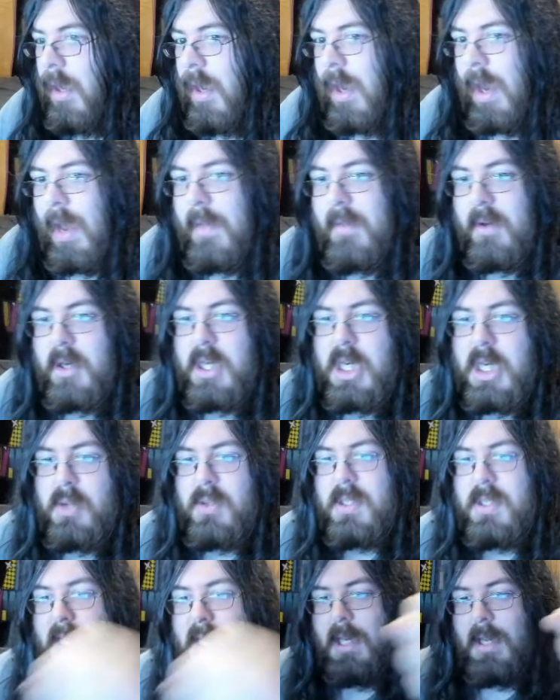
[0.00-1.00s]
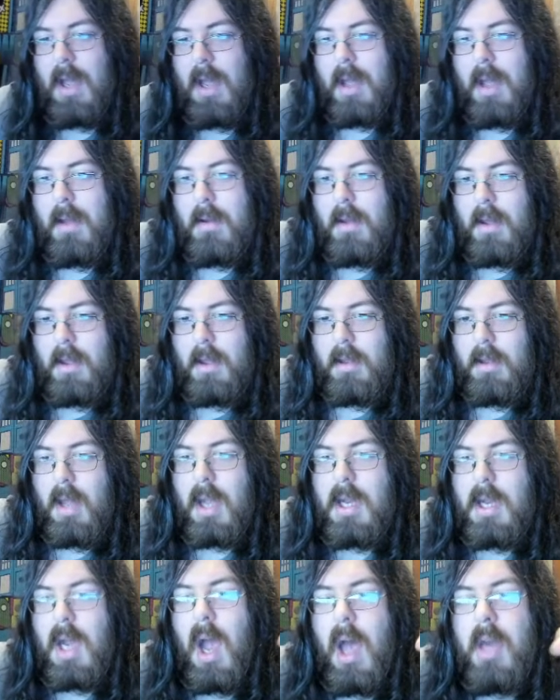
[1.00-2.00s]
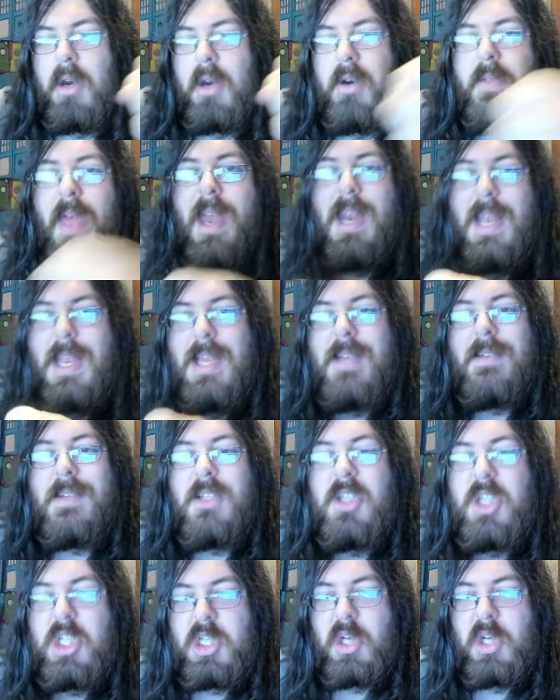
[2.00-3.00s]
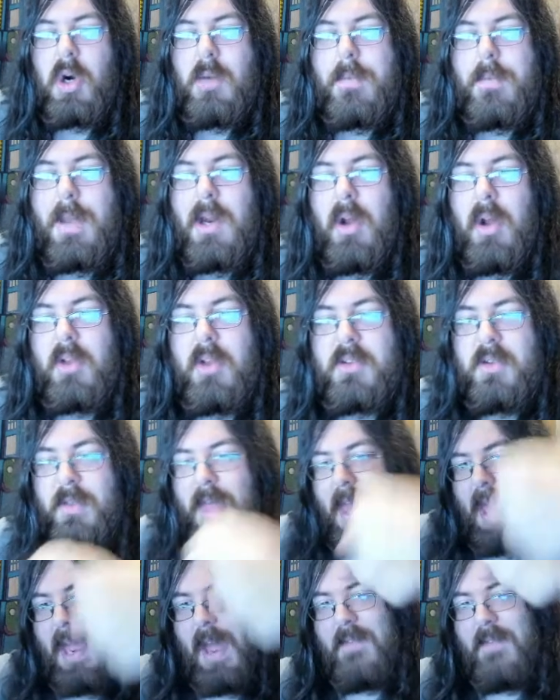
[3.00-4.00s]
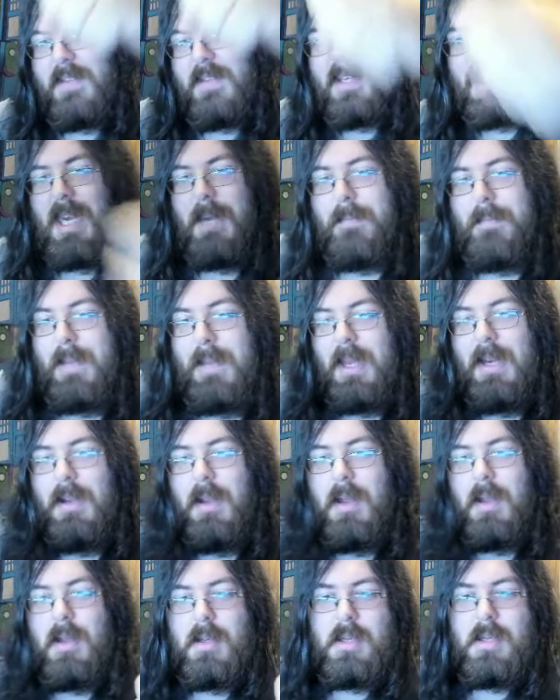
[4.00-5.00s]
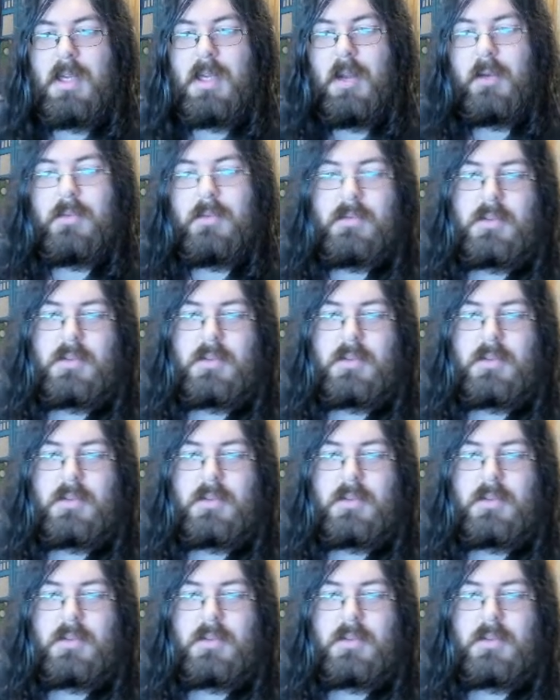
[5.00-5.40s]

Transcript: And they're using a cutter that isn't sharp at all. So they have to keep, like, you know,